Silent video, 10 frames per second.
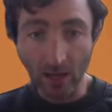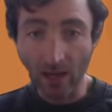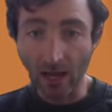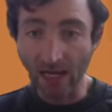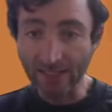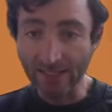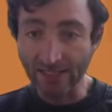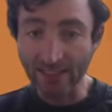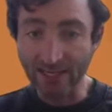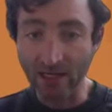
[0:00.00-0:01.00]
Uh, and then
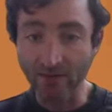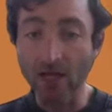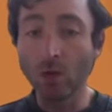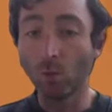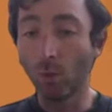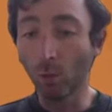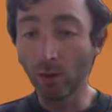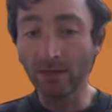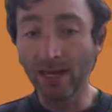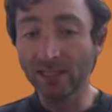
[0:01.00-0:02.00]
that's the end of it. What
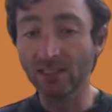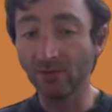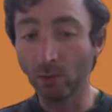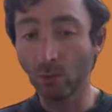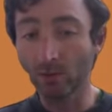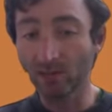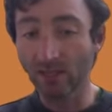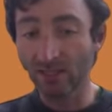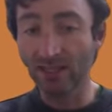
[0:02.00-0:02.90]
would be nice if you wanted to